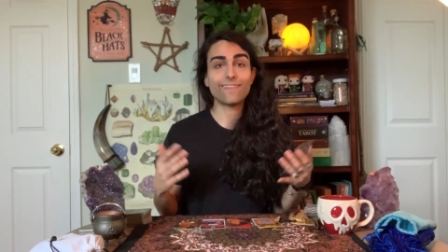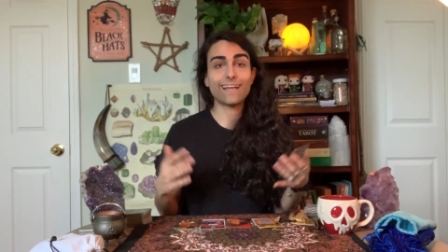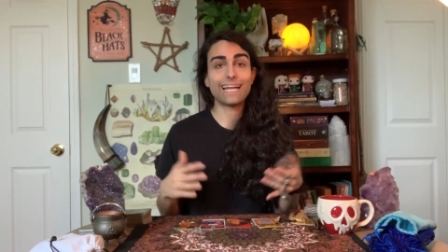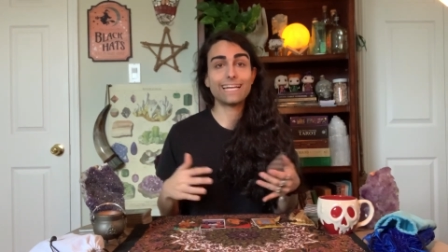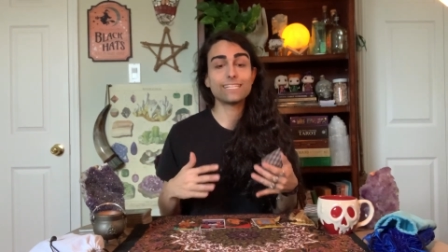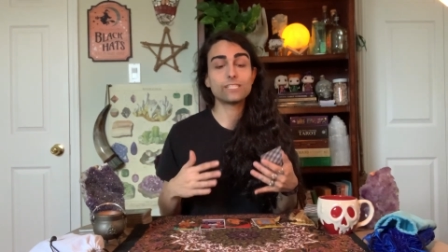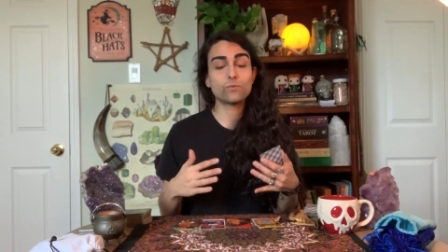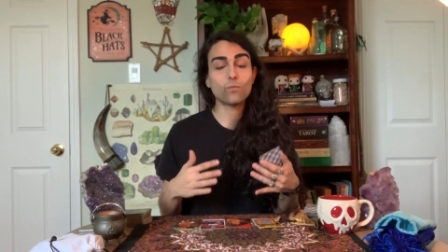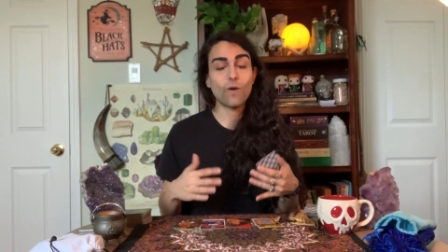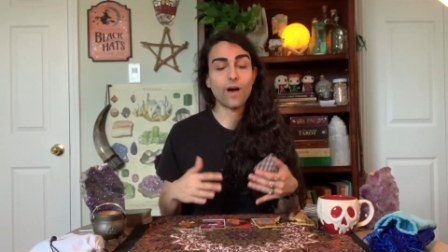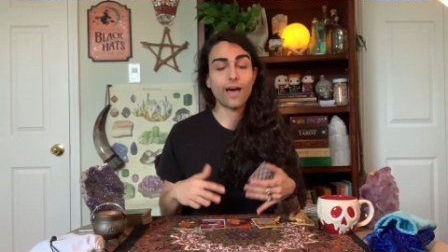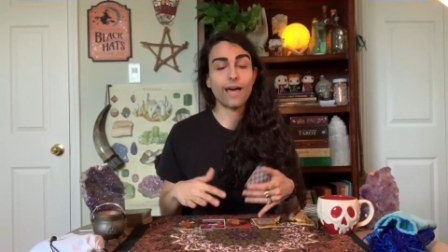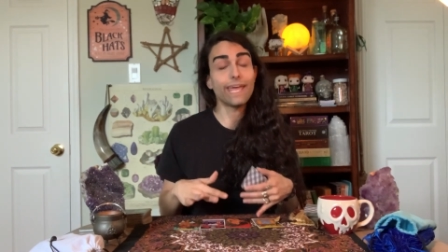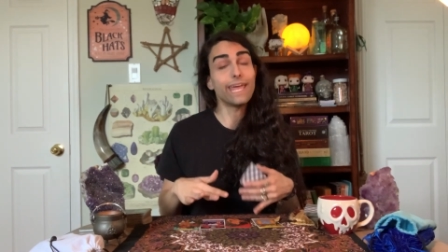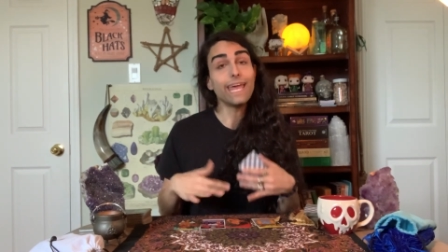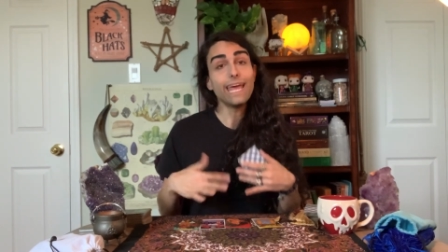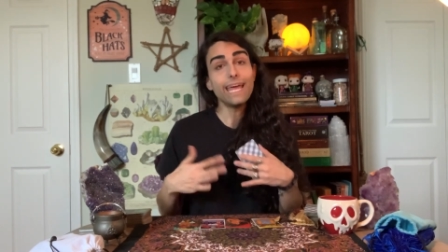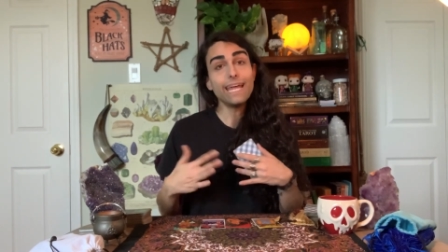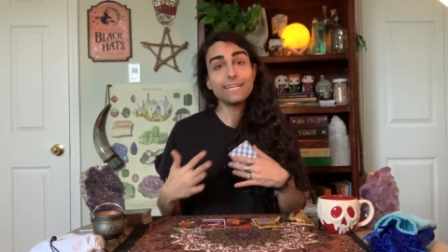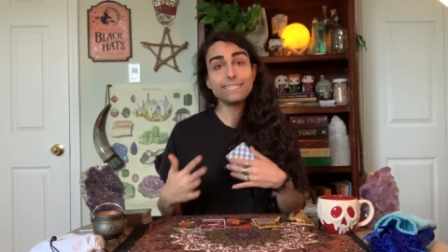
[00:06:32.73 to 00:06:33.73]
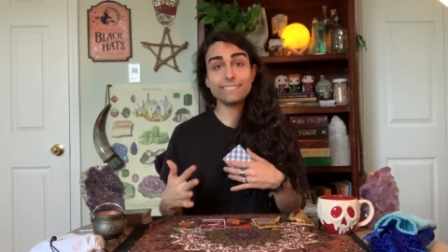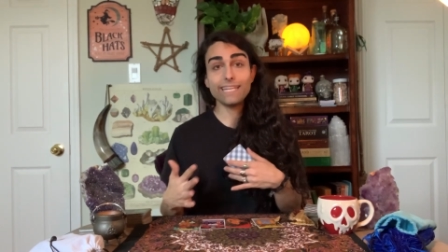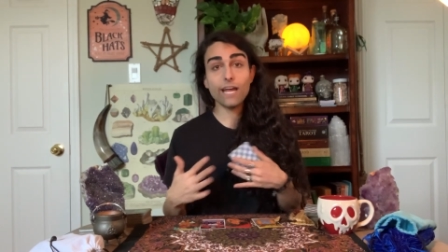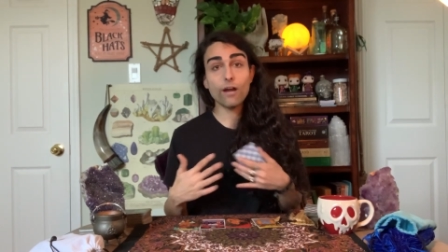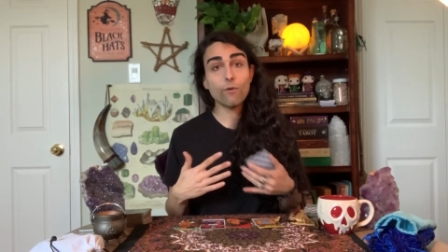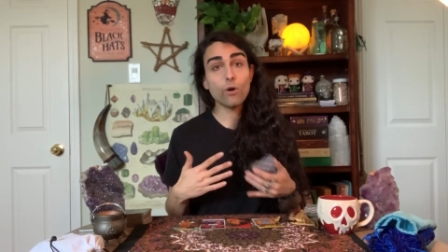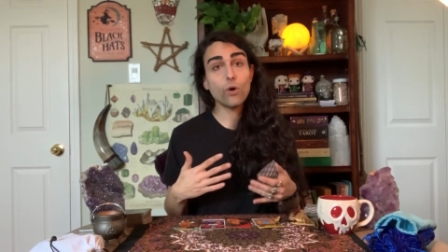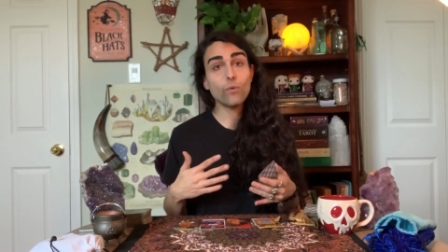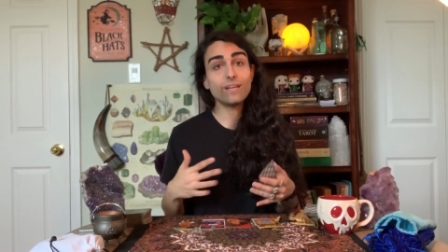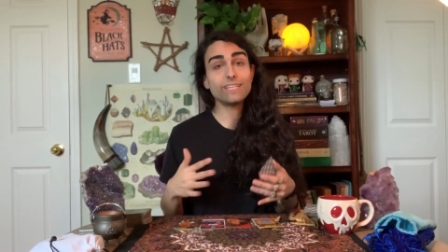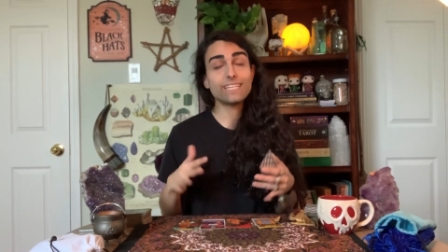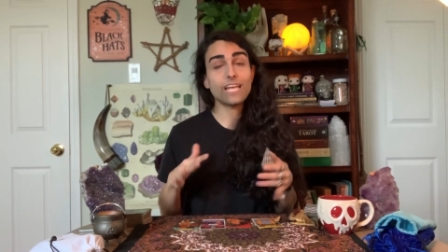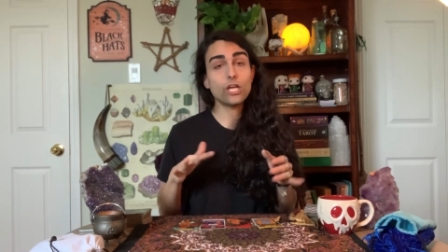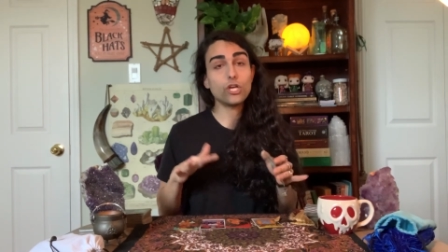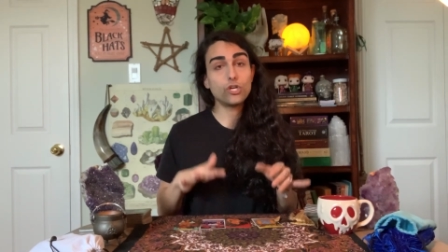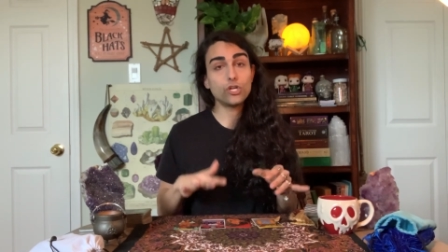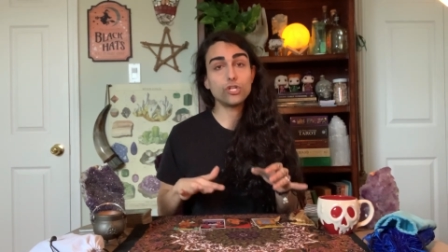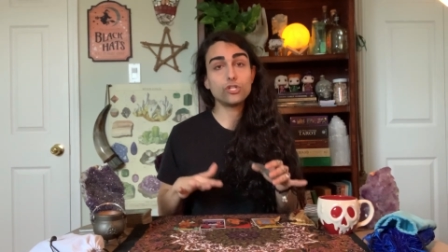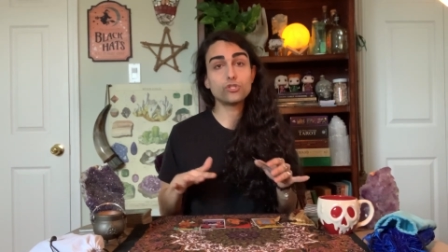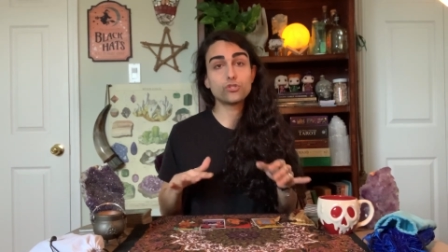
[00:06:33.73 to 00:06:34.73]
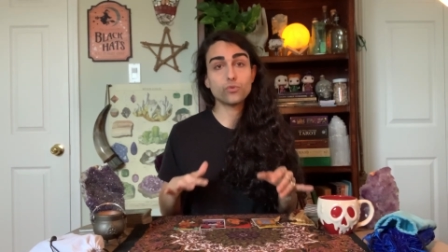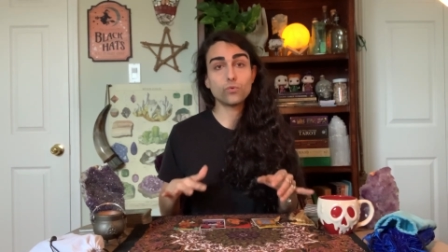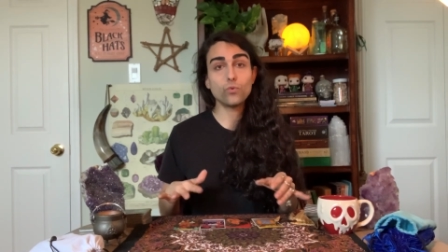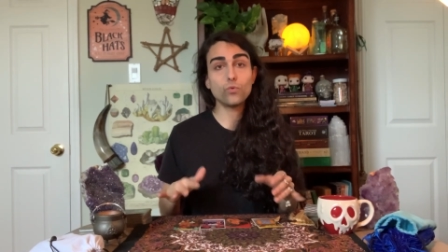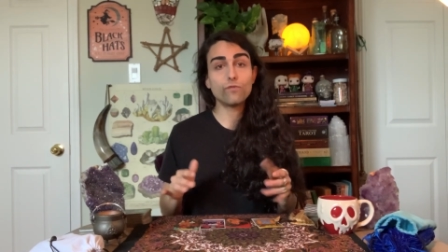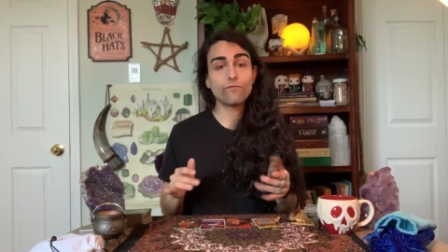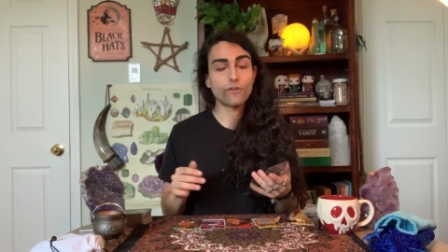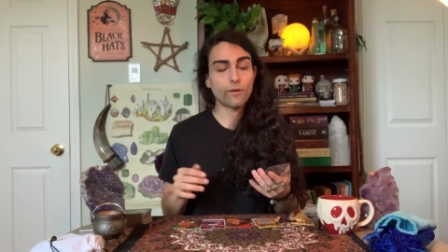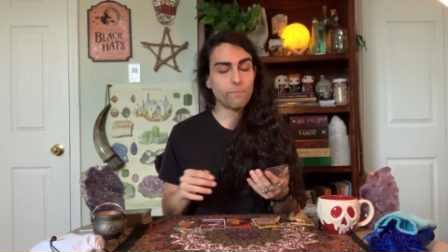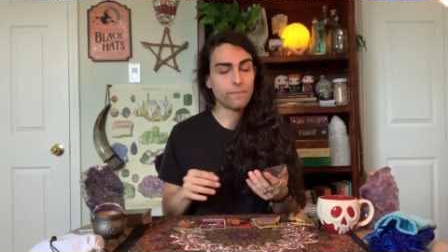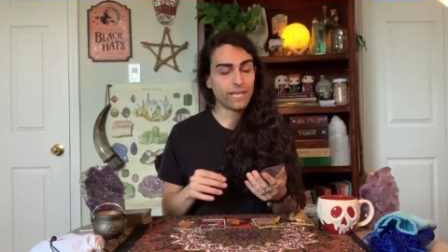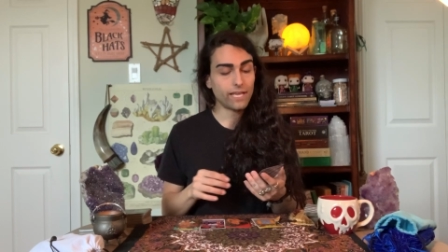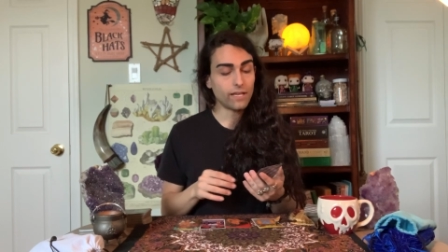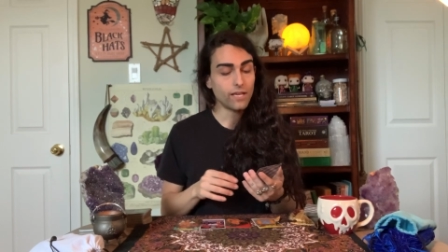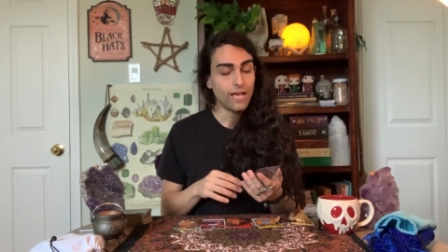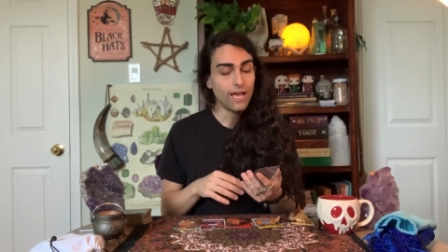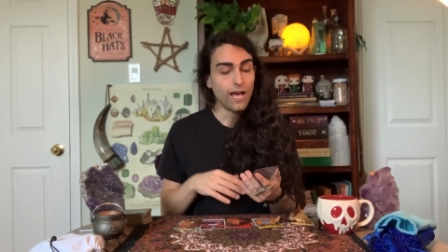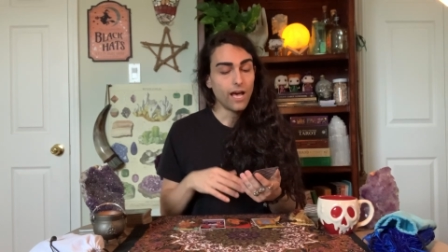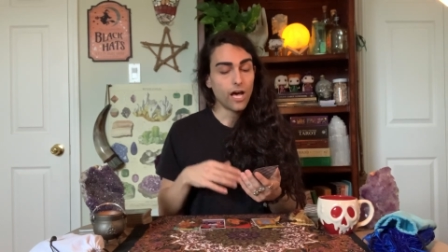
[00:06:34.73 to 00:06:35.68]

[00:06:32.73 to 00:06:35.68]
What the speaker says: That is why tarot is a good tool for me.